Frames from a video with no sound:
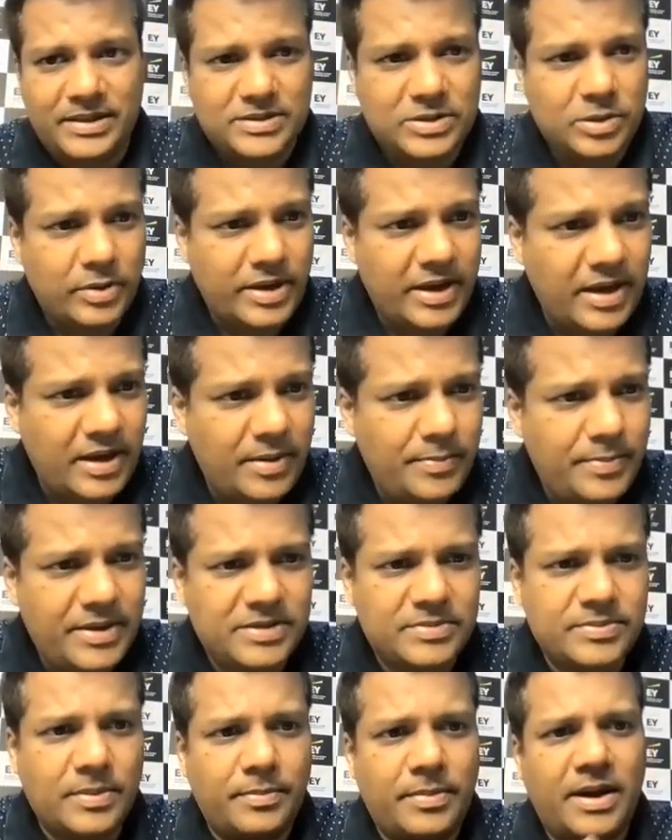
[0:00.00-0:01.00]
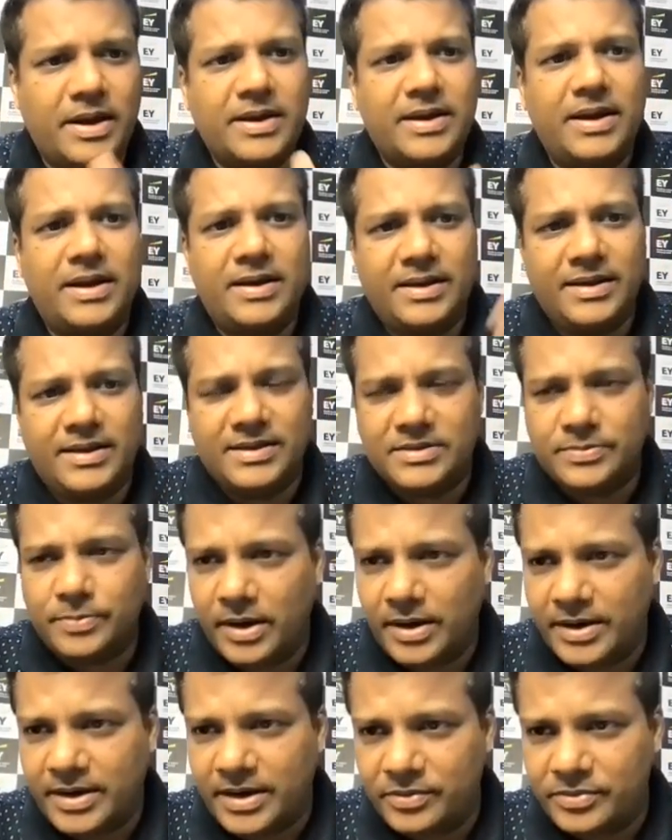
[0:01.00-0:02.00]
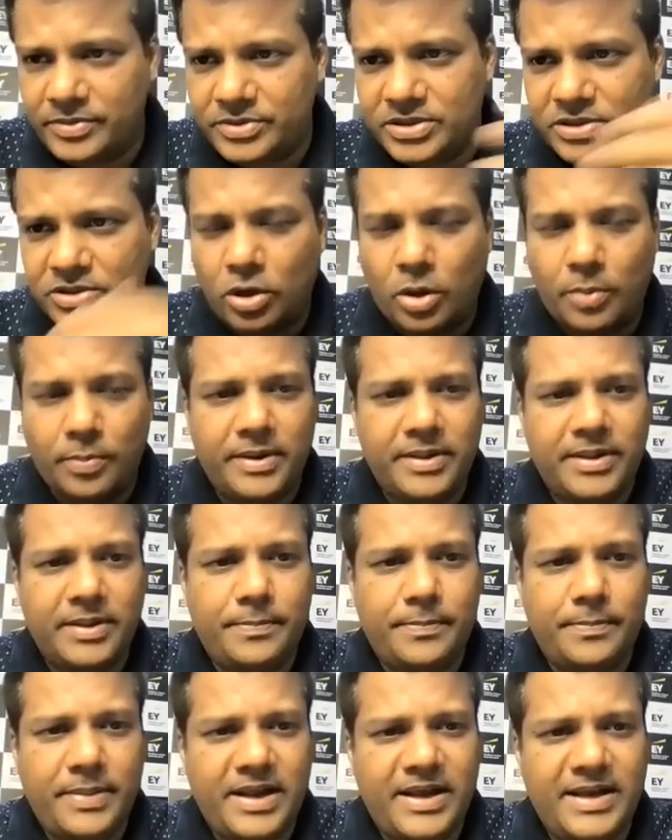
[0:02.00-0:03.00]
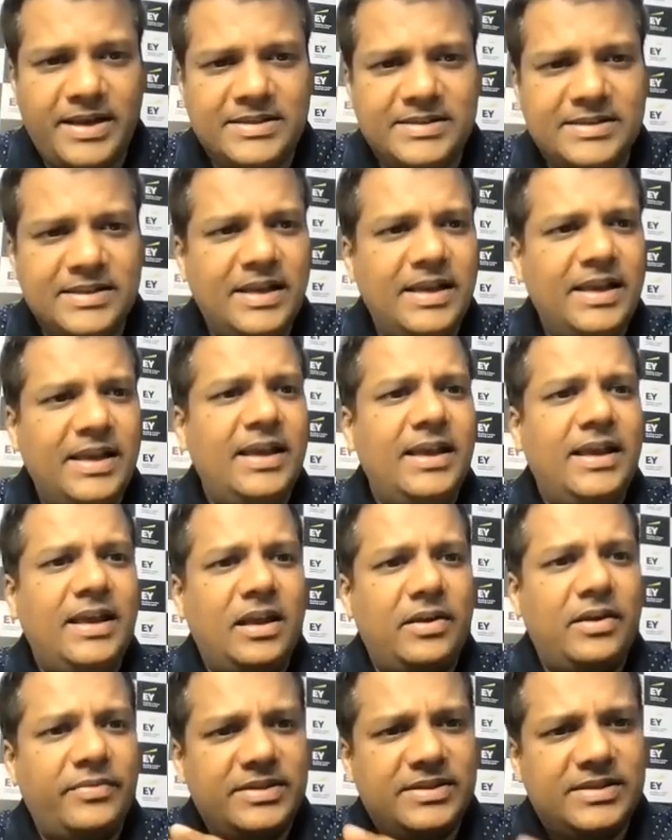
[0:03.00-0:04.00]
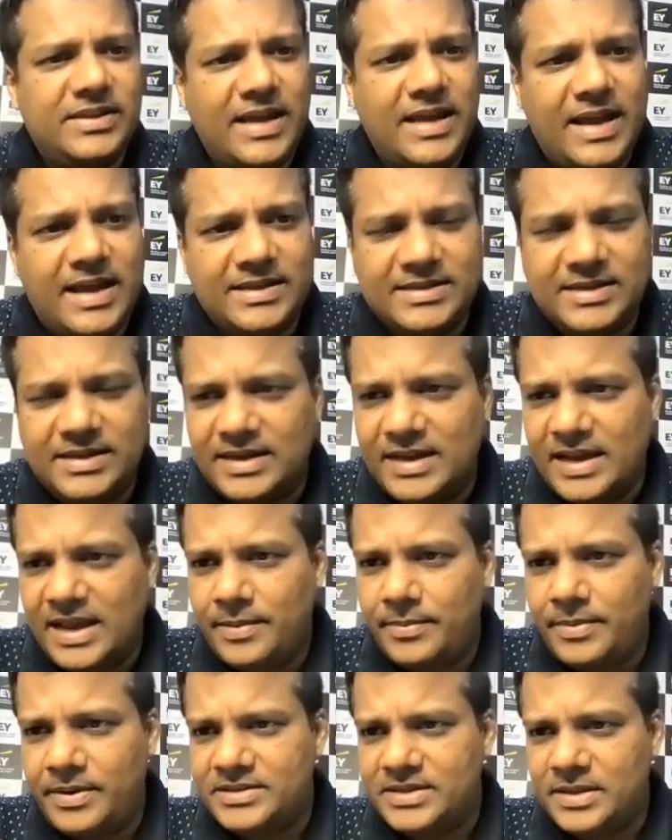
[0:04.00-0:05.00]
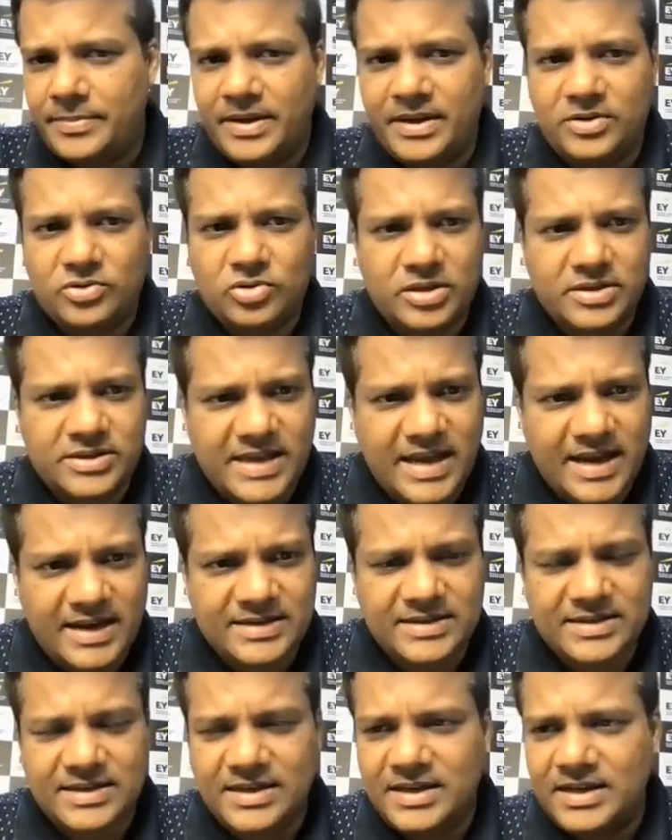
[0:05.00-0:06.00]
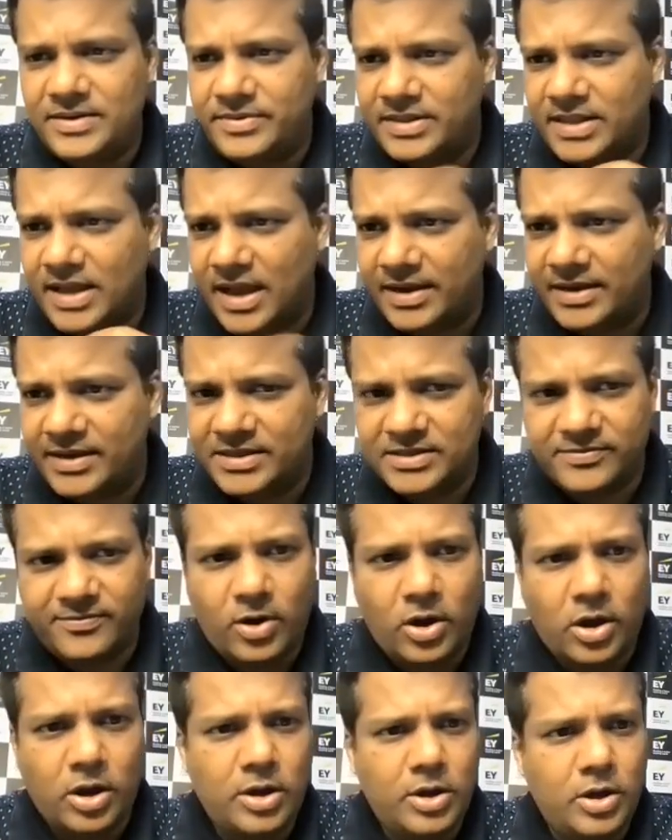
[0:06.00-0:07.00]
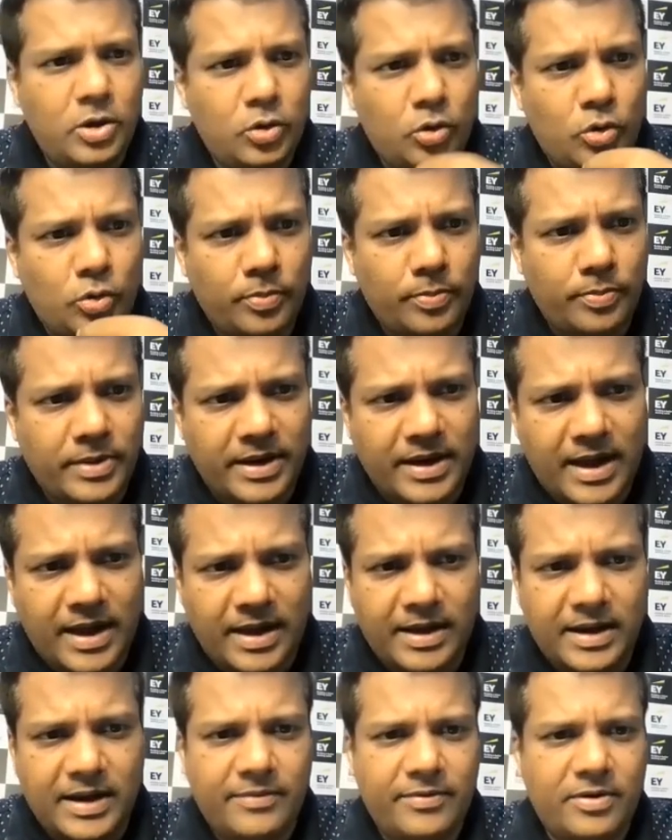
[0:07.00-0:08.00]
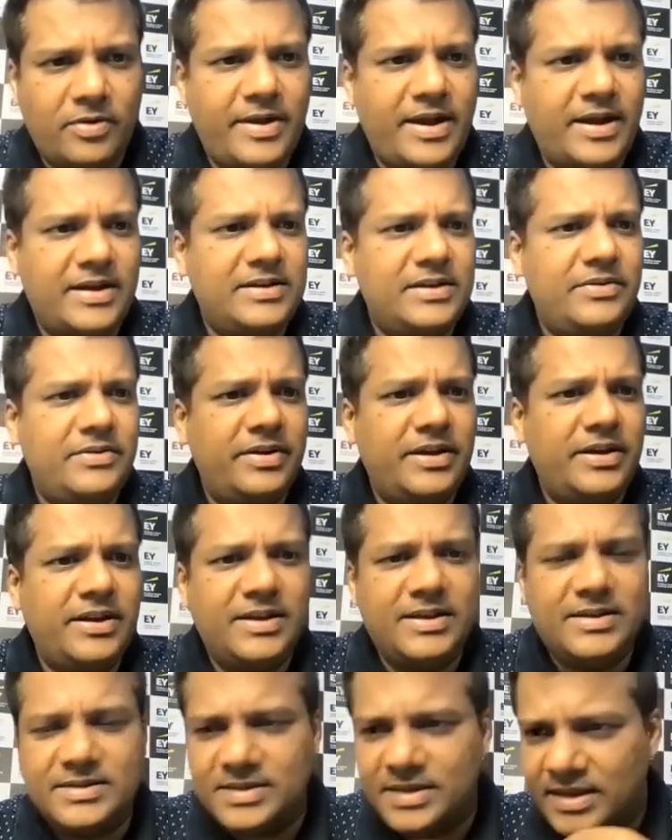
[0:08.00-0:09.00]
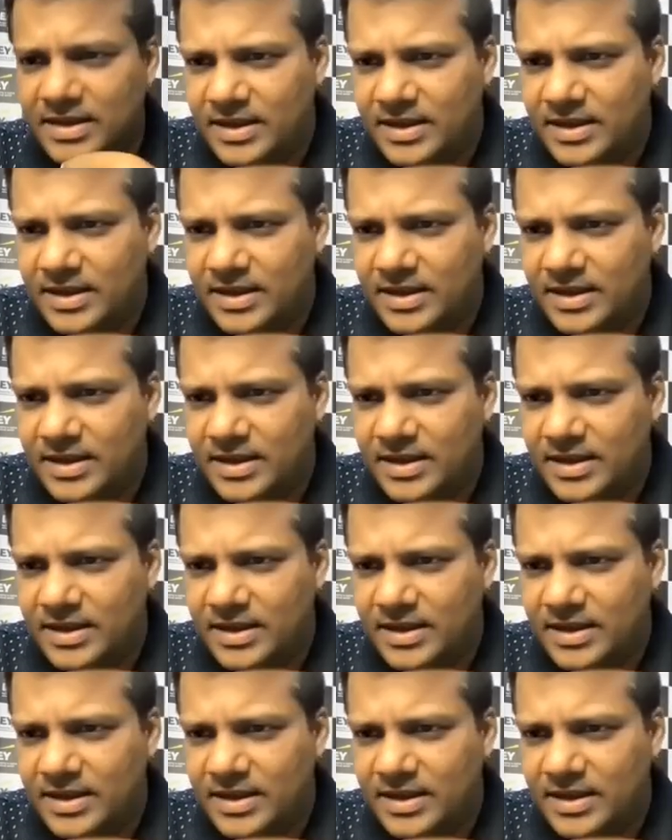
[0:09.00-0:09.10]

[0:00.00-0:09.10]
Okay, principal market is market which is normally the place in which the asset liabilities are being transacted with highest volume and high level of activities.